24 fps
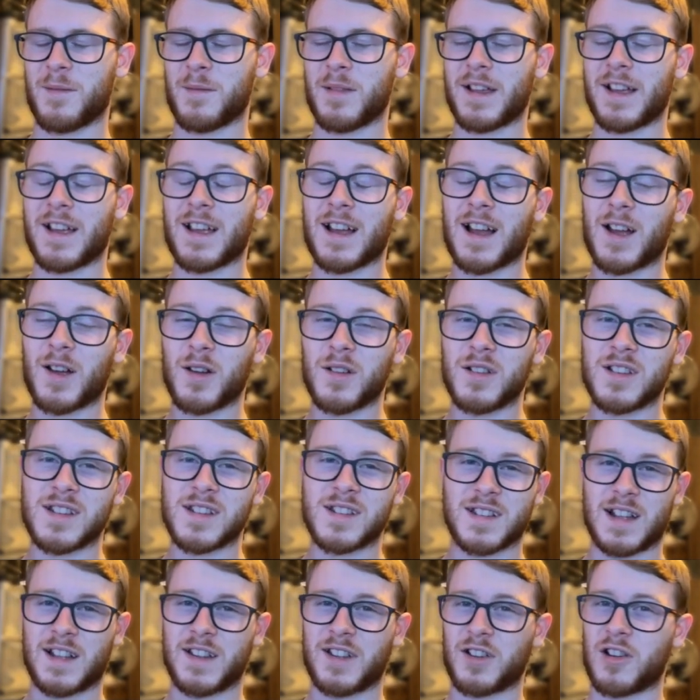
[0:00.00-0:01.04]
Like, I
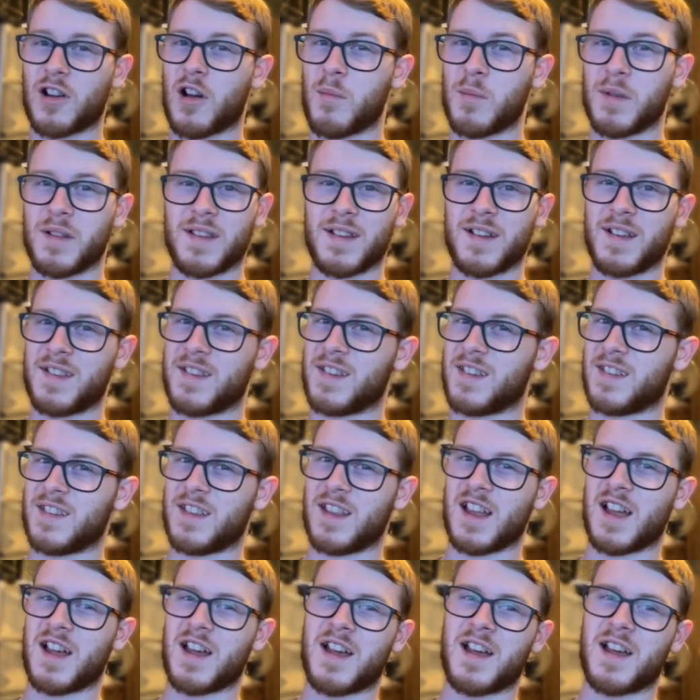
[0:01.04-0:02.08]
understand the commentators are
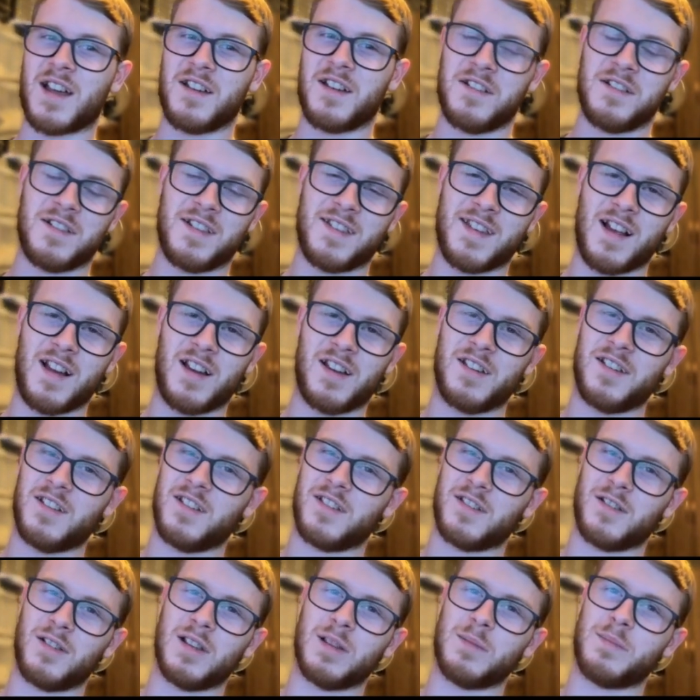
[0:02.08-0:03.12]
there telling
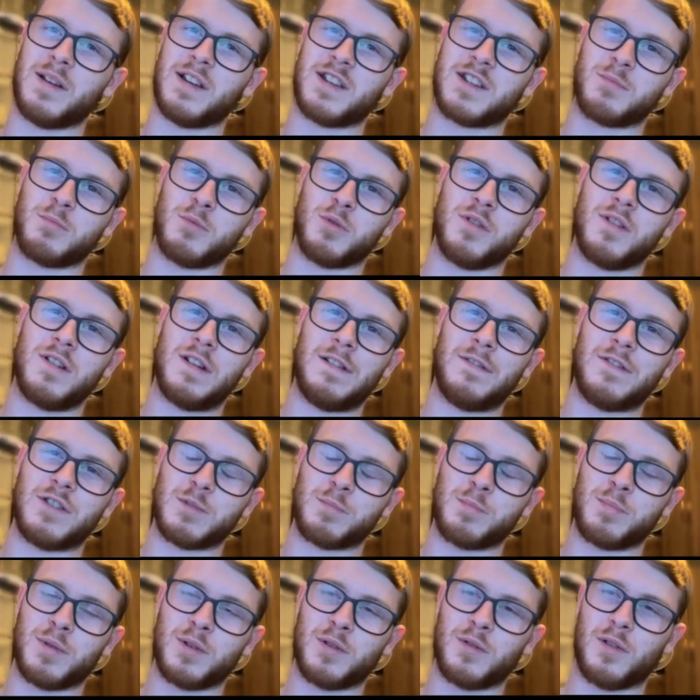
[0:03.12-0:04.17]
us all the best
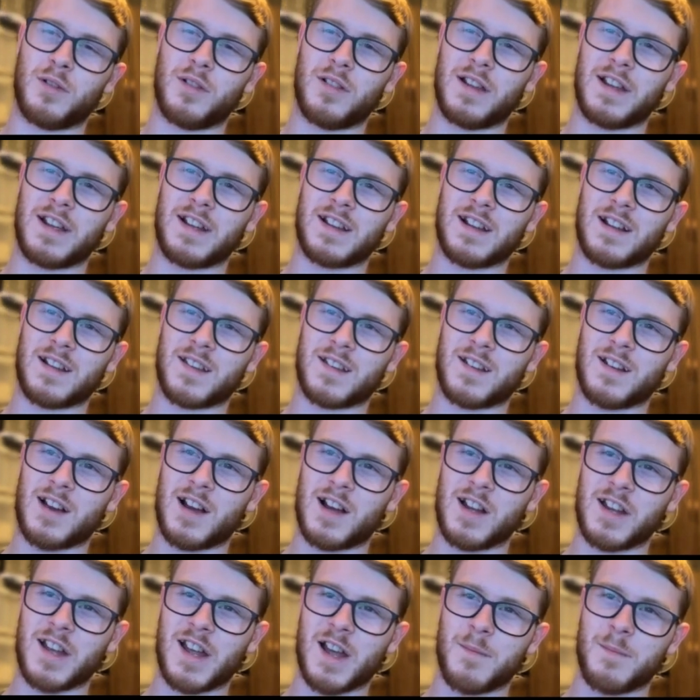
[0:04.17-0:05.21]
moves, but like, that's
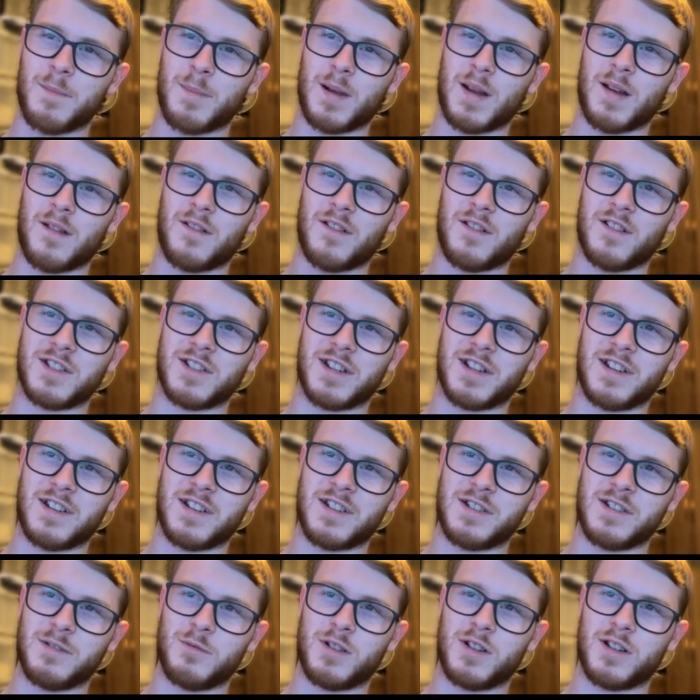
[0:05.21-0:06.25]
not how you get better at
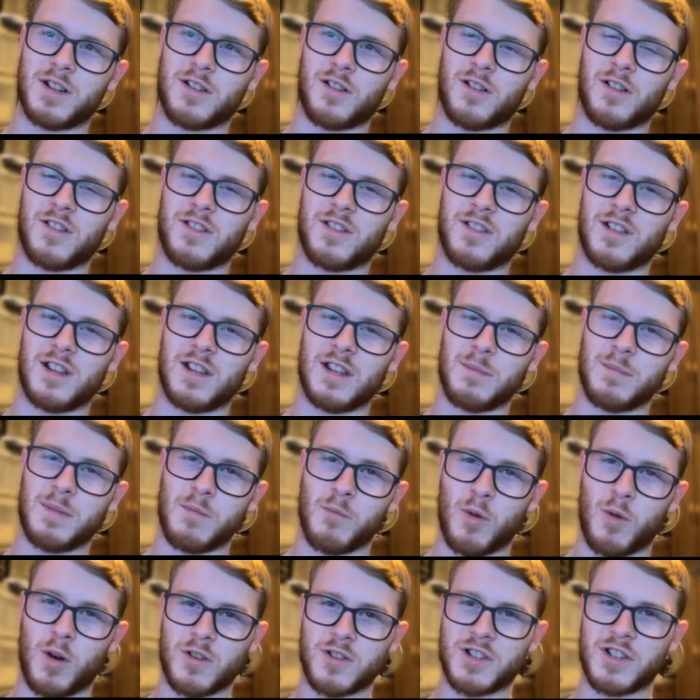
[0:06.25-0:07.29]
chess. You want to constantly
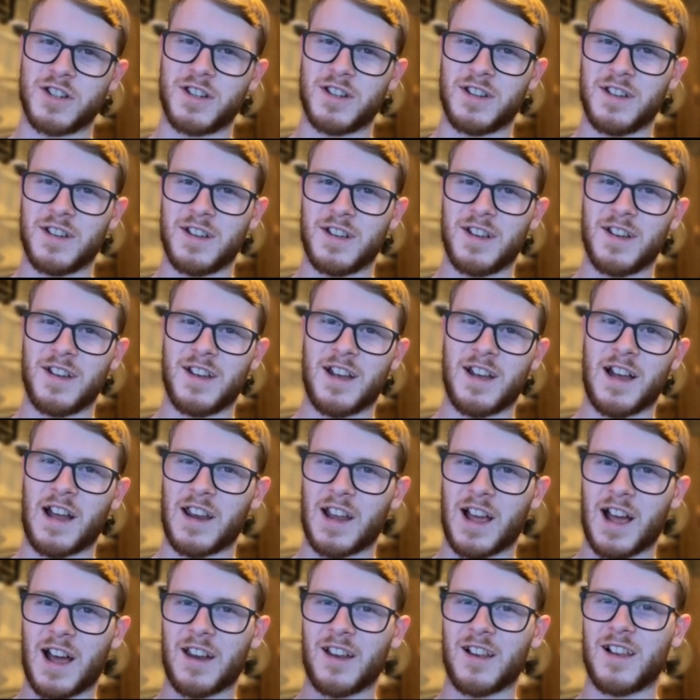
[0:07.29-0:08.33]
be watching
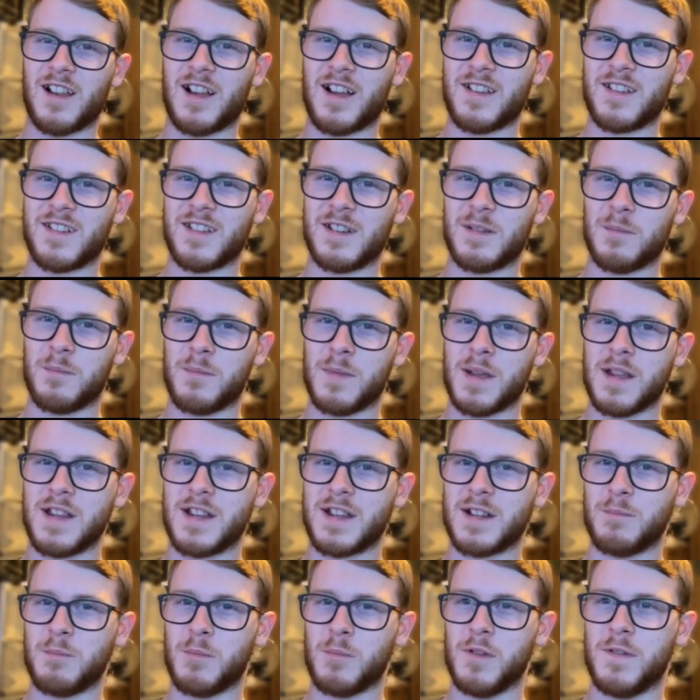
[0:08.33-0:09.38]
and analysing and
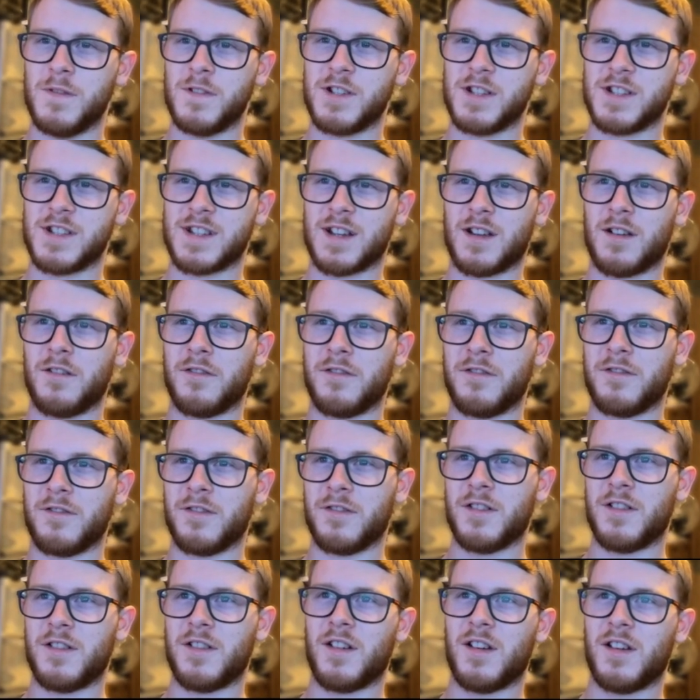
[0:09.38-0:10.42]
making moves
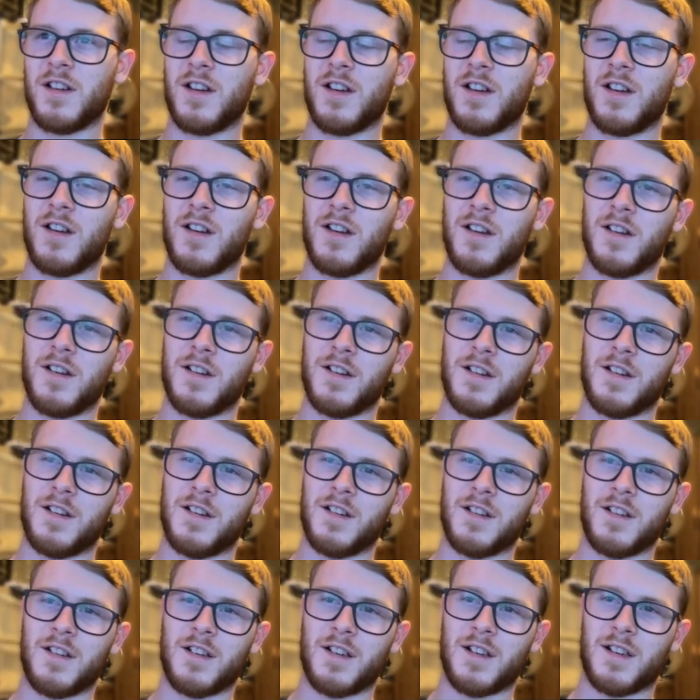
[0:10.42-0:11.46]
yourself.
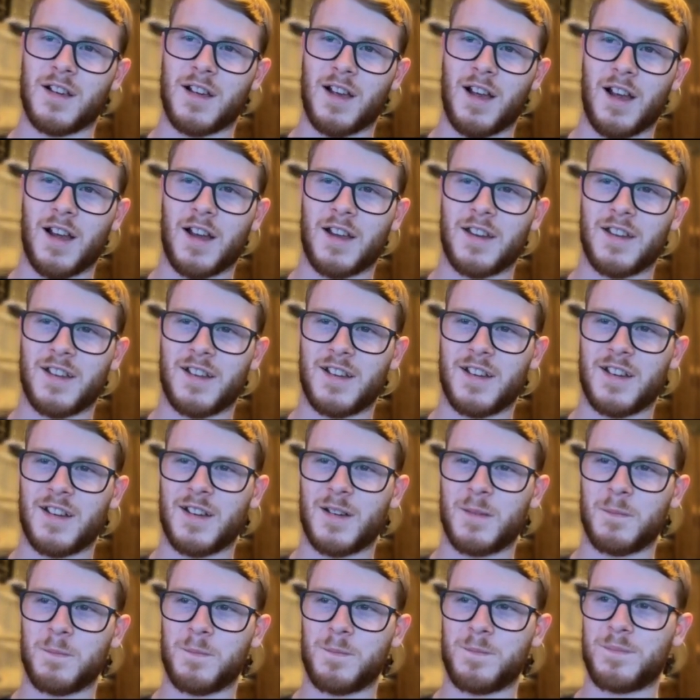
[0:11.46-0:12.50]

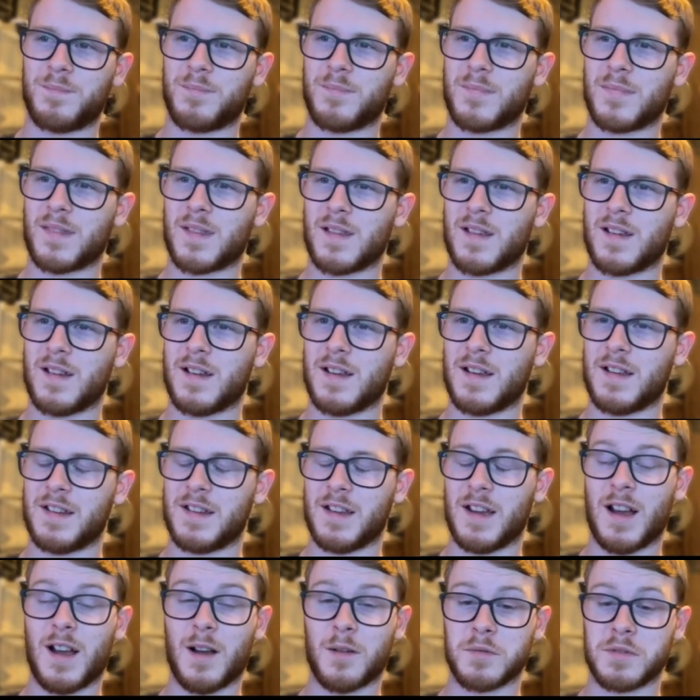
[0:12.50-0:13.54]
And
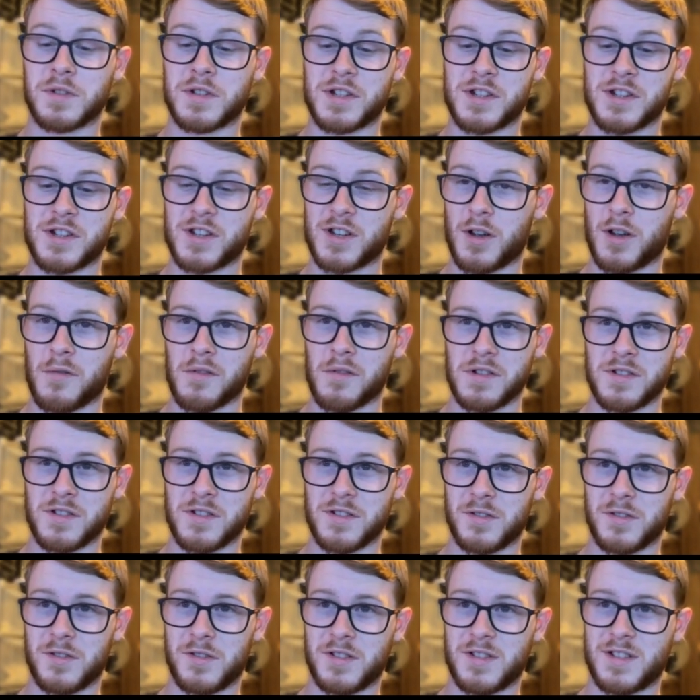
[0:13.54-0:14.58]
yeah, I was so
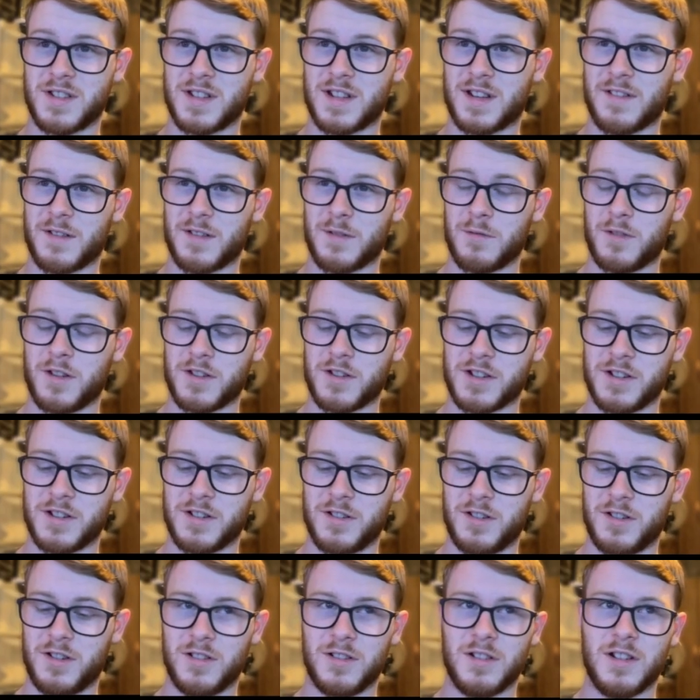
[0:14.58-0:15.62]
exhausted after watching it
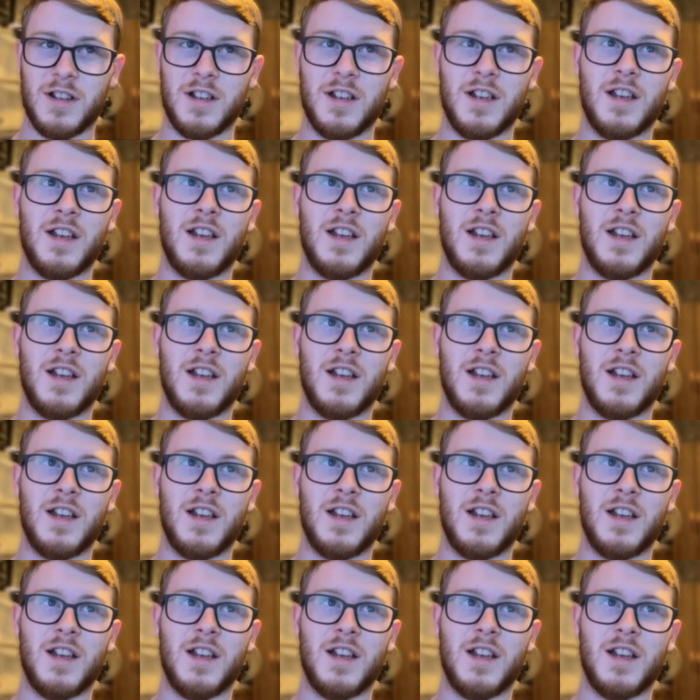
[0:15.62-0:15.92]
all.